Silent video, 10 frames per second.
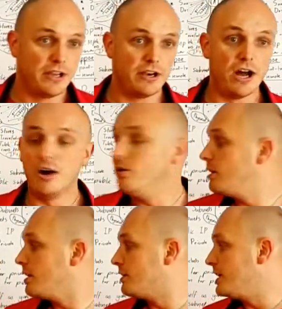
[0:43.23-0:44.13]

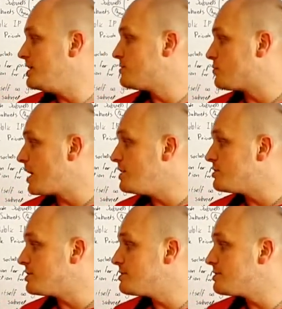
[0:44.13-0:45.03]
Now, these
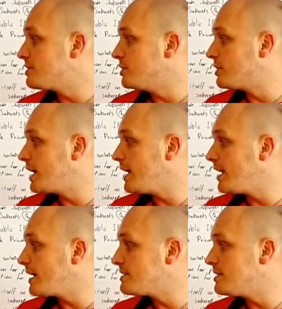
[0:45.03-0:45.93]
ranges, you can
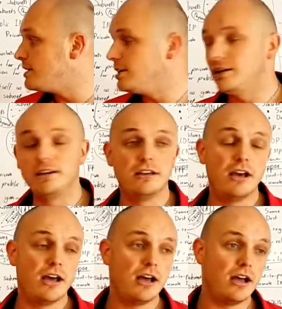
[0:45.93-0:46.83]
actually
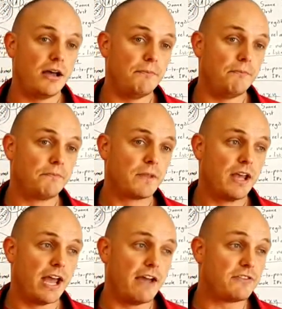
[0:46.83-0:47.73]

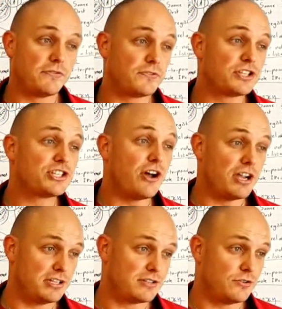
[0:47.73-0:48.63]
have different
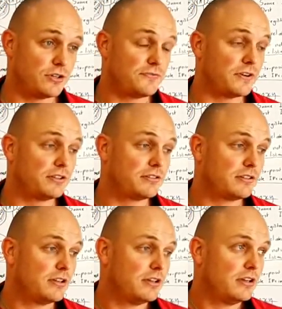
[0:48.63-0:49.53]
sizes or different
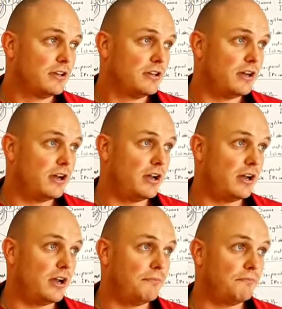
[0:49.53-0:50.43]

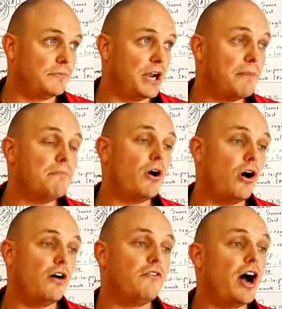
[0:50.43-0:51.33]
number
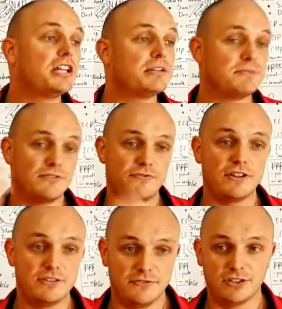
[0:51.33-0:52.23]
of items in
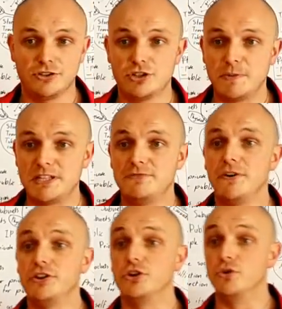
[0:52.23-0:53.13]
front of it to
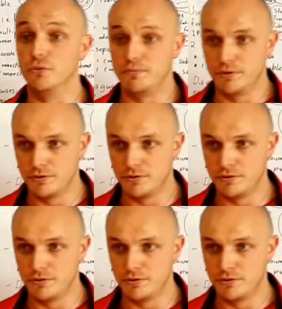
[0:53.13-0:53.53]
specify the group.